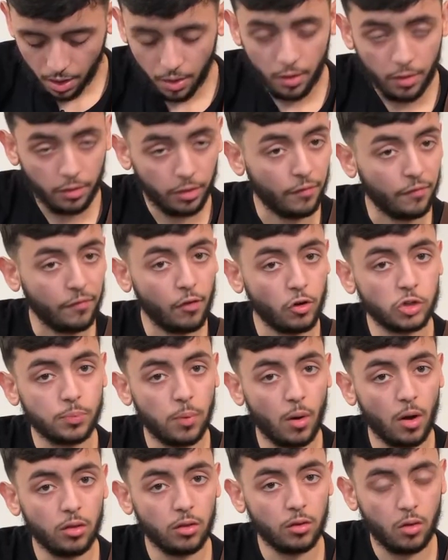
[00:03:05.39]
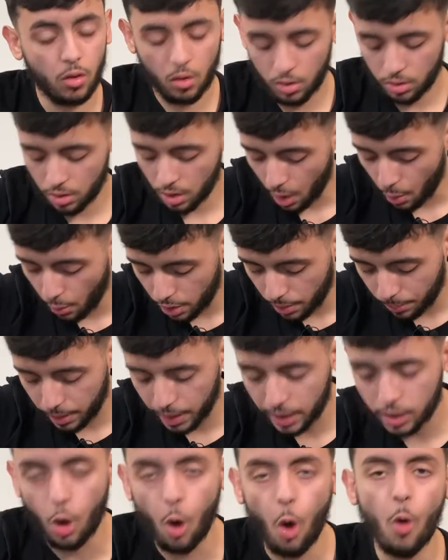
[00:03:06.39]
The first part of the chord, I want to play
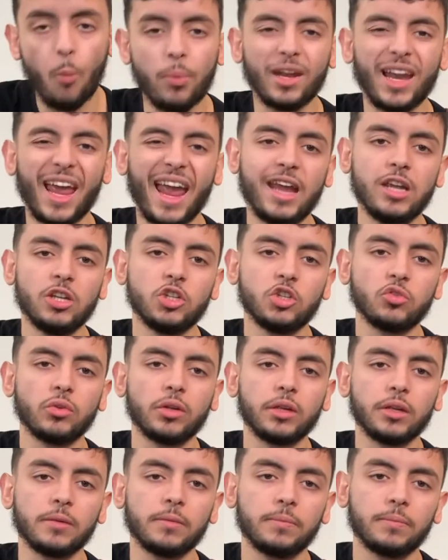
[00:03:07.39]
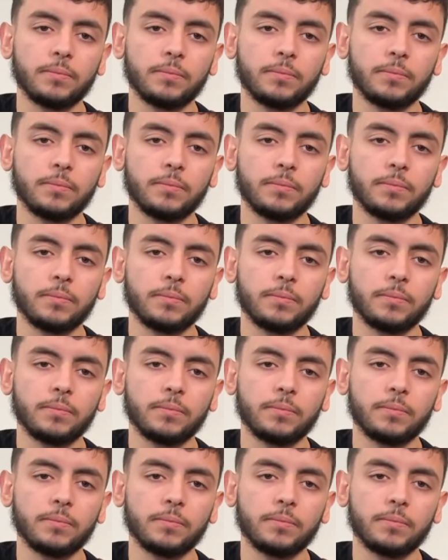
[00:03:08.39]
the open A string.